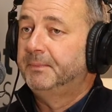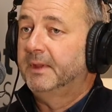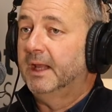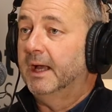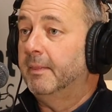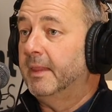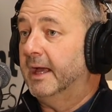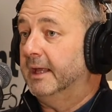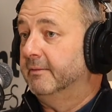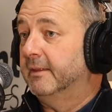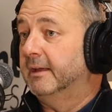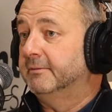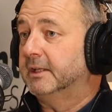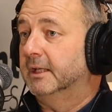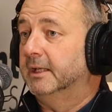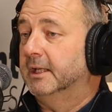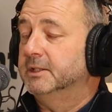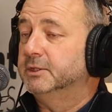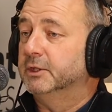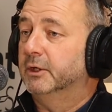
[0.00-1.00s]
And that they've
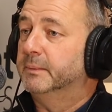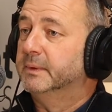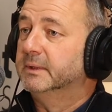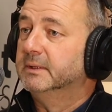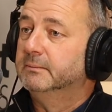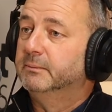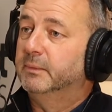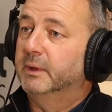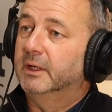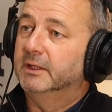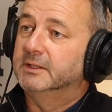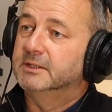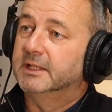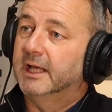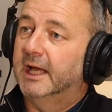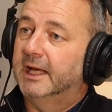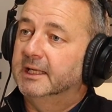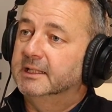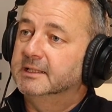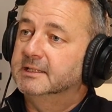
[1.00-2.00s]
done their job, because
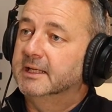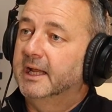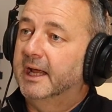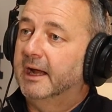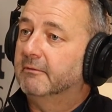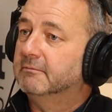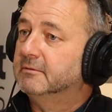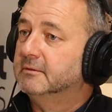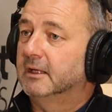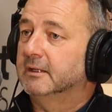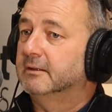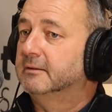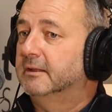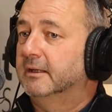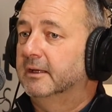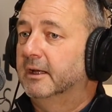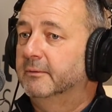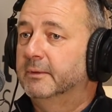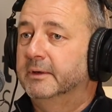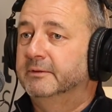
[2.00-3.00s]
that is now, I
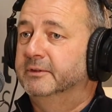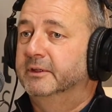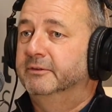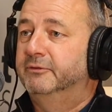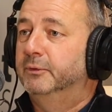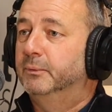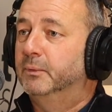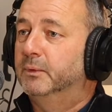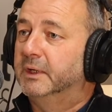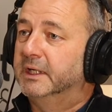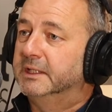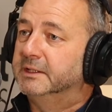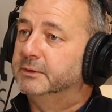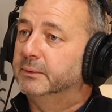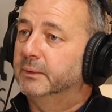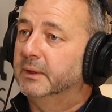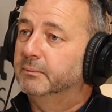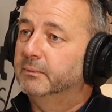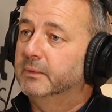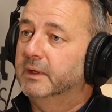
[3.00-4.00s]
don't know, even if you walk
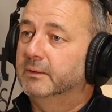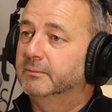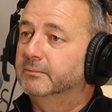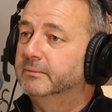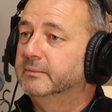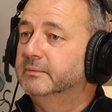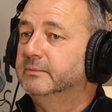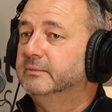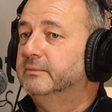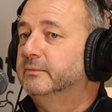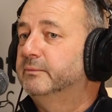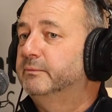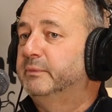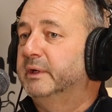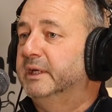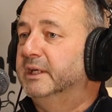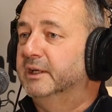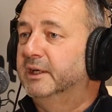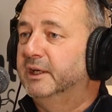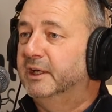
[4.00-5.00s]
into a
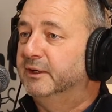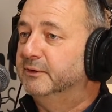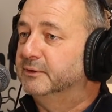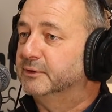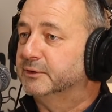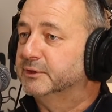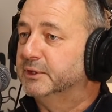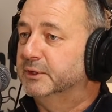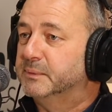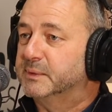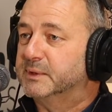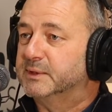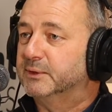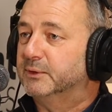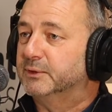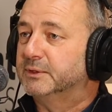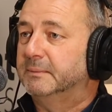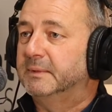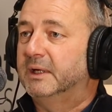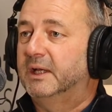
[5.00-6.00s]
B&Q's or
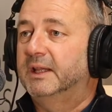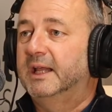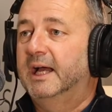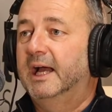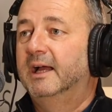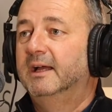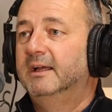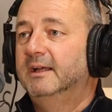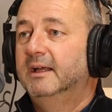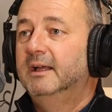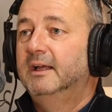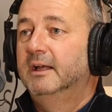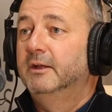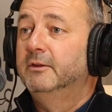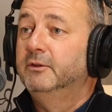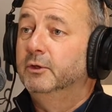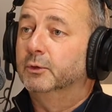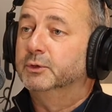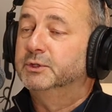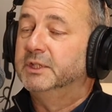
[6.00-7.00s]
Superstore, something like that,
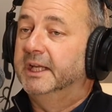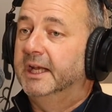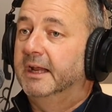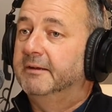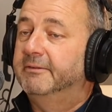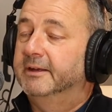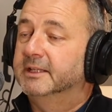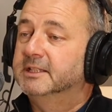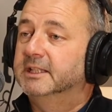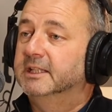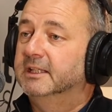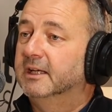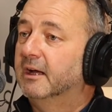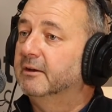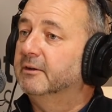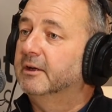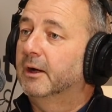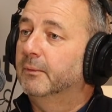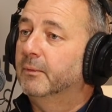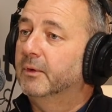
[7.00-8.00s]
you'll see an FSC
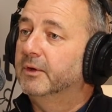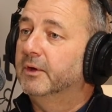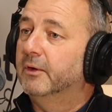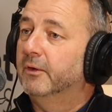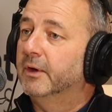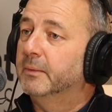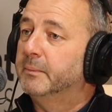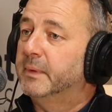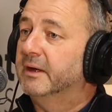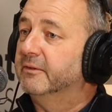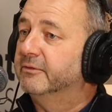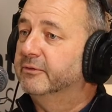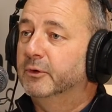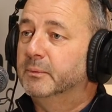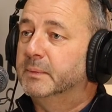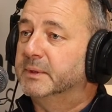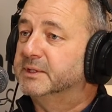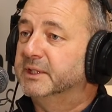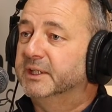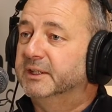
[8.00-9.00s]
logo on a bit of
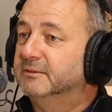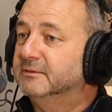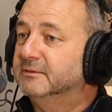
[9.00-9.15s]
4x2.